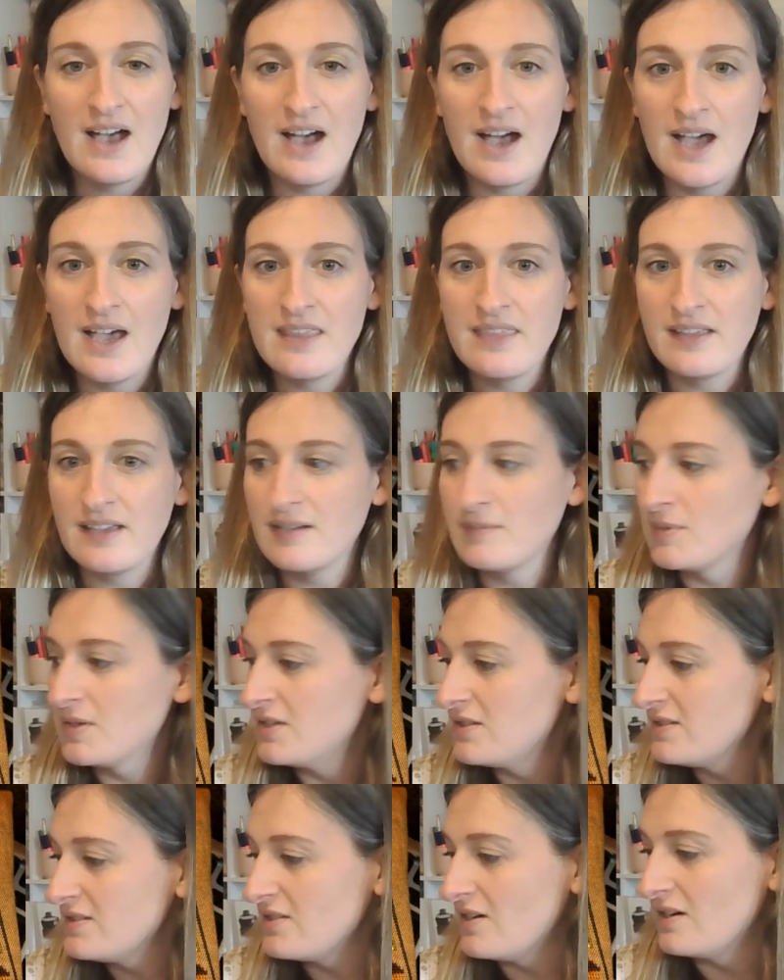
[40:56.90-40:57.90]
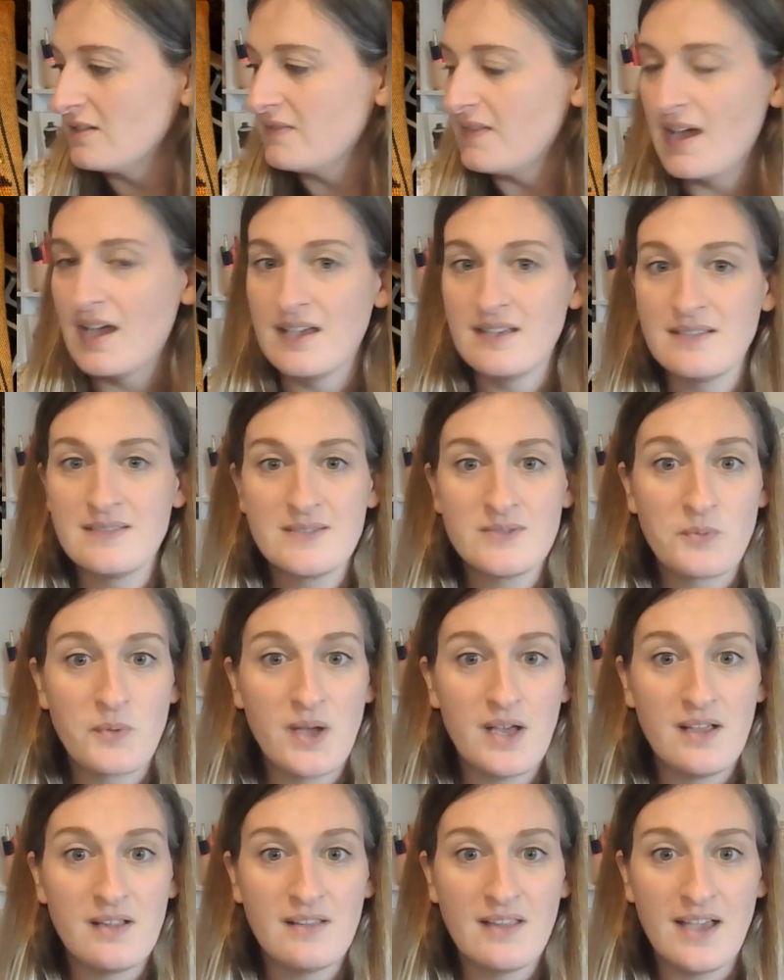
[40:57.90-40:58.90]
I think I'm going to start that as
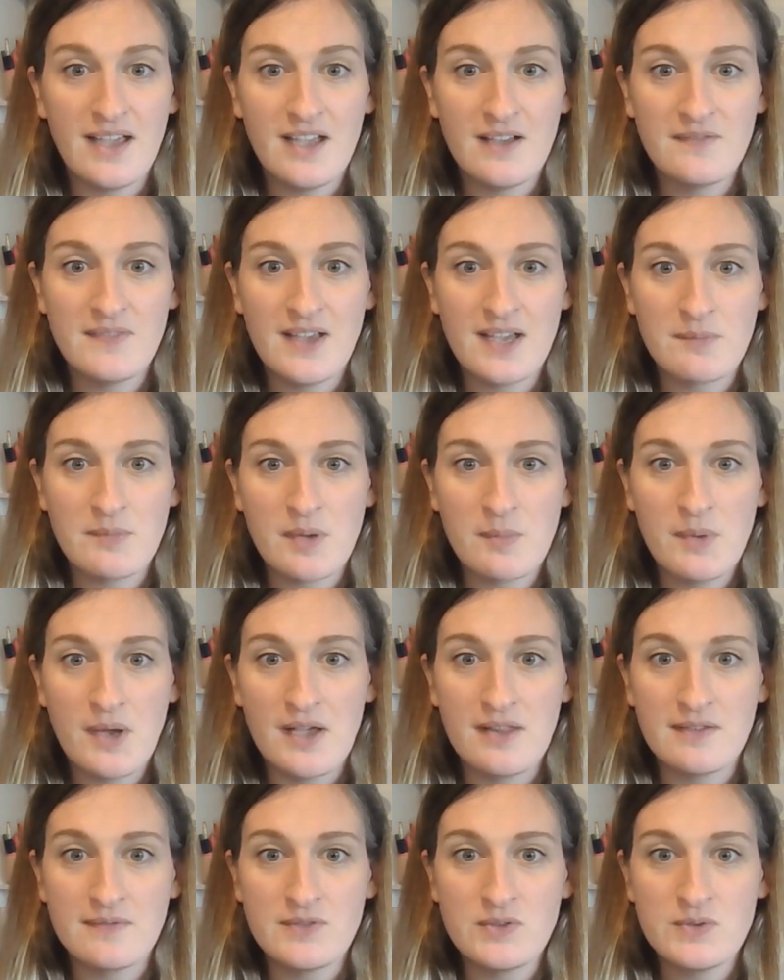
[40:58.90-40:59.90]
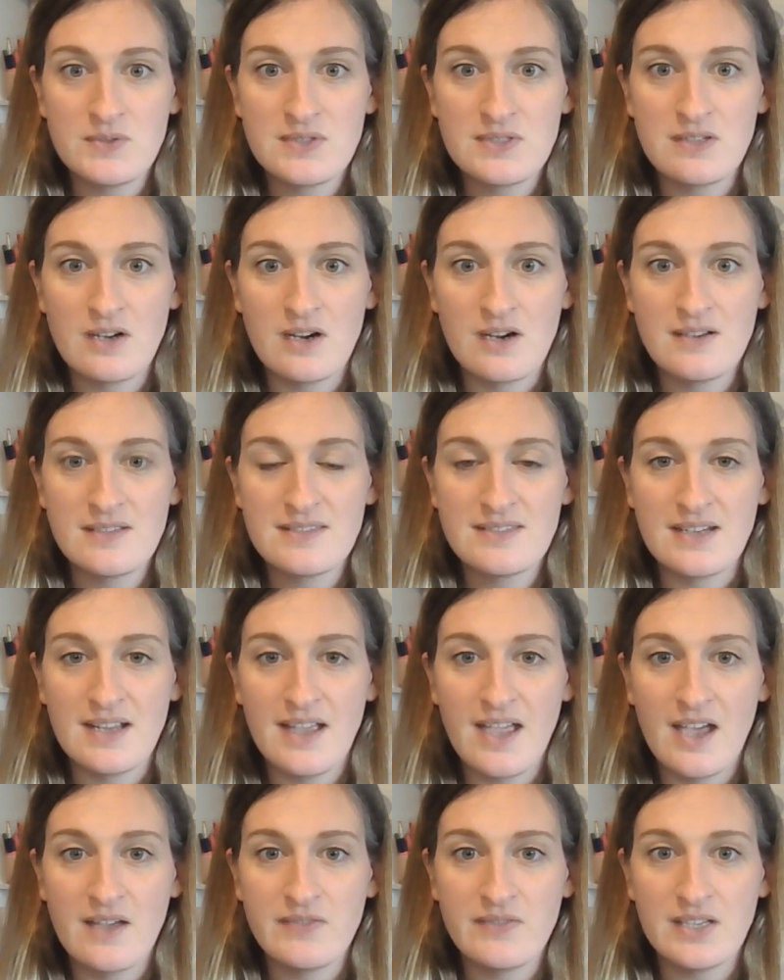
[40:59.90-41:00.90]
well. I have that in my pile of new starts, and I
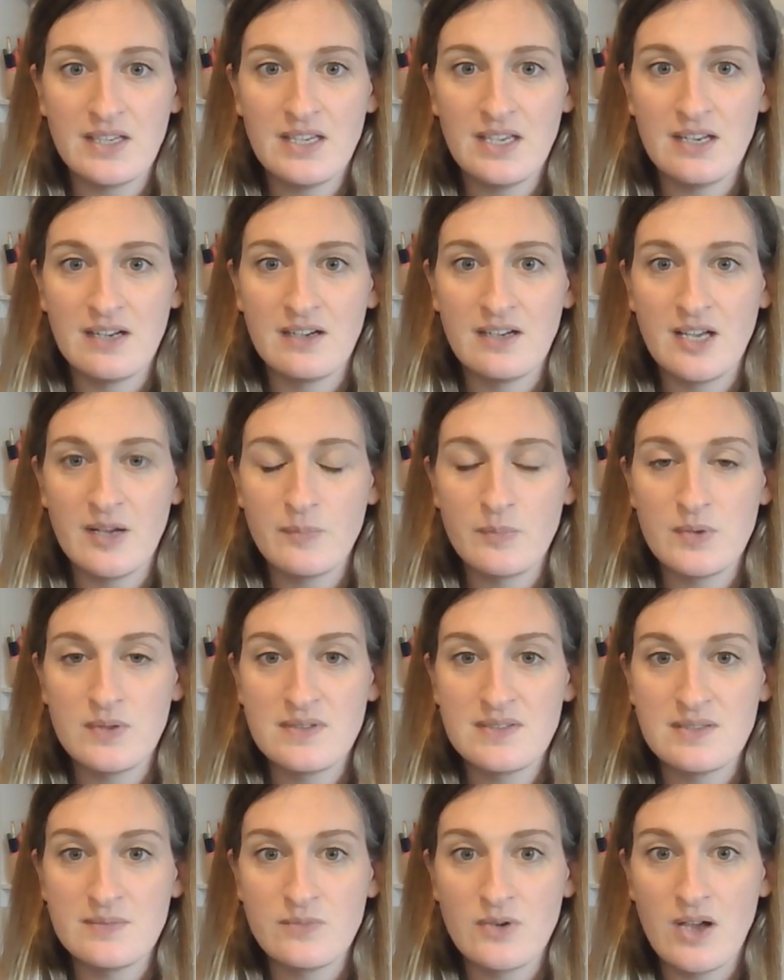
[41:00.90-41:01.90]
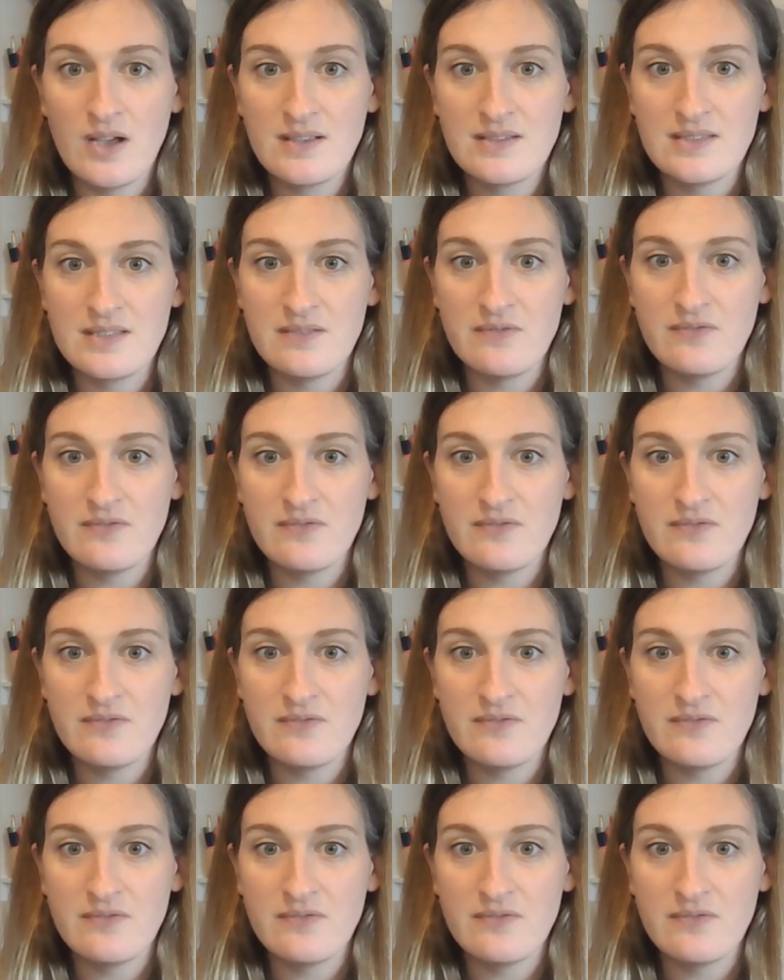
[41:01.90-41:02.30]
have it kitted up with some Roxy